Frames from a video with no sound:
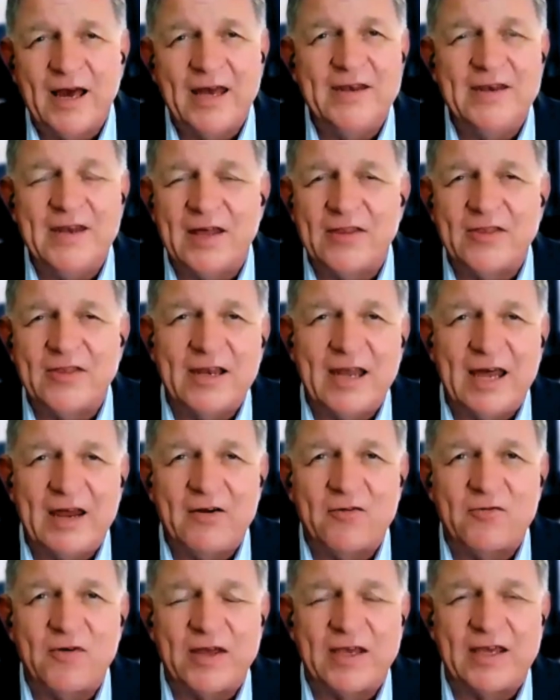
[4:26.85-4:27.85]
another
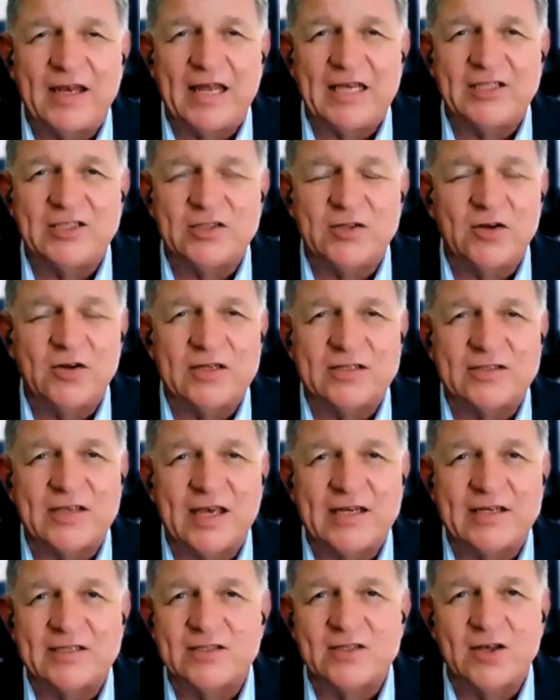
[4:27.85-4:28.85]
layer of regulation on it's
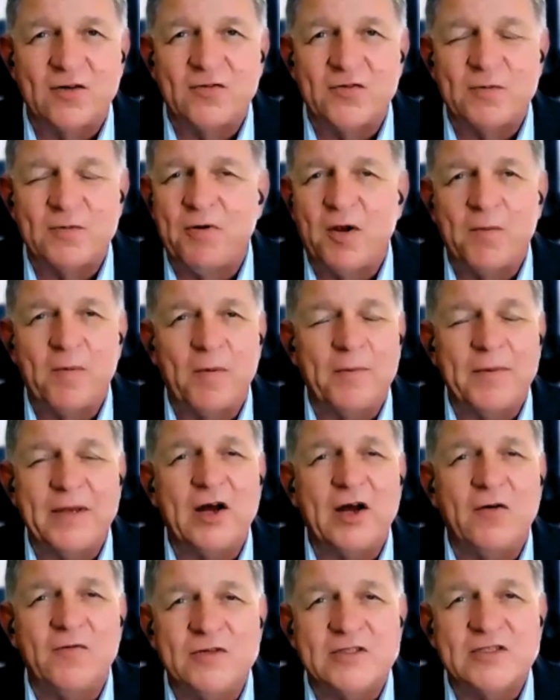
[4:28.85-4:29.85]
going to solve the problem?
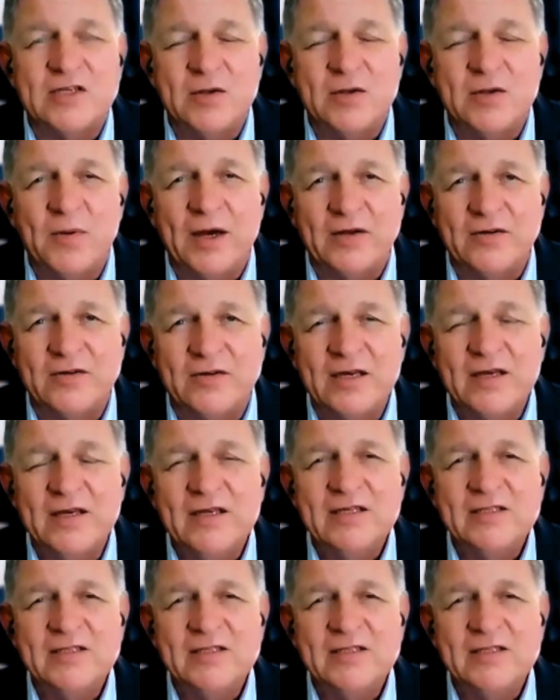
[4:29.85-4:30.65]
It obviously won't.